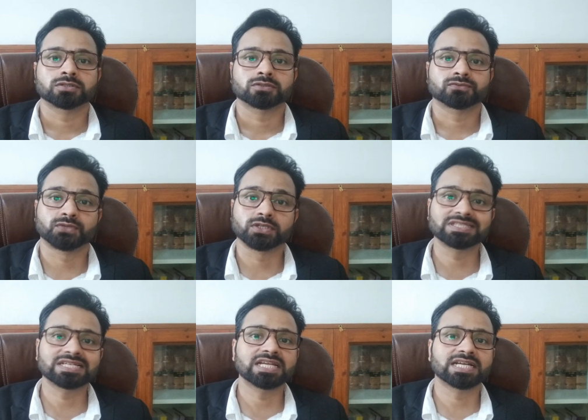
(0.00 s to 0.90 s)

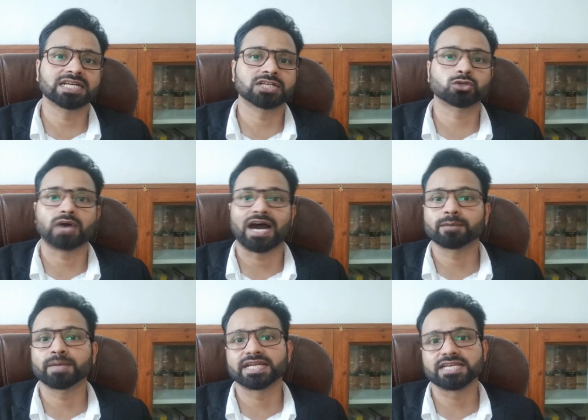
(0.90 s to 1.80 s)
Further legal
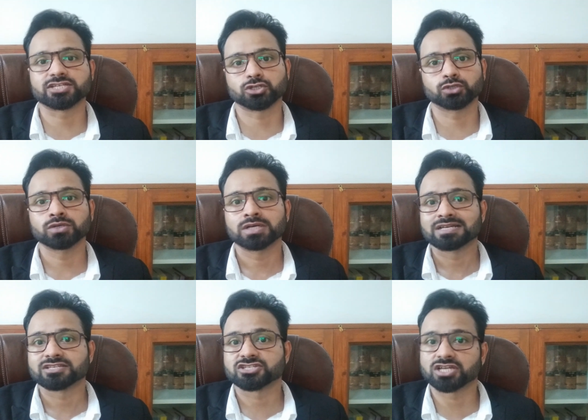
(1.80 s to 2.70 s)
requirement is to
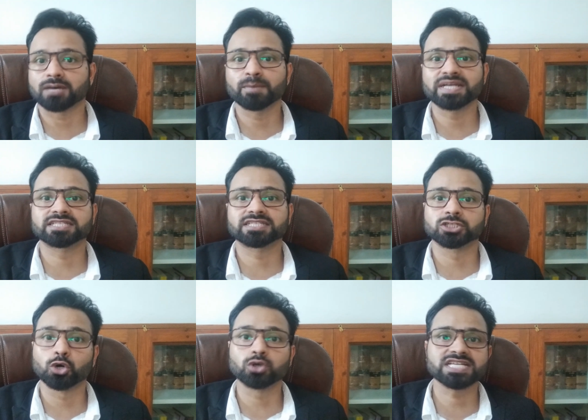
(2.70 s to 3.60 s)
submit the
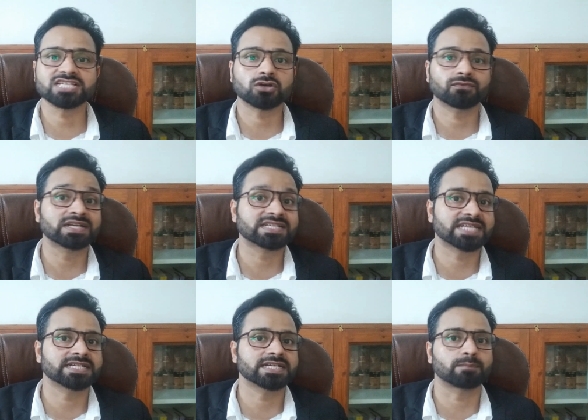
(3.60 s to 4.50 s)
notice of
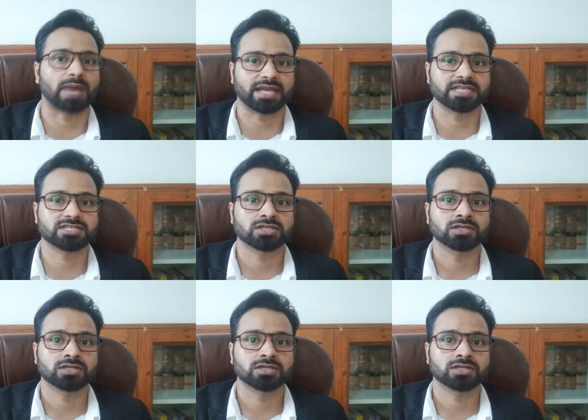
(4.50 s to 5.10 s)
intended marriage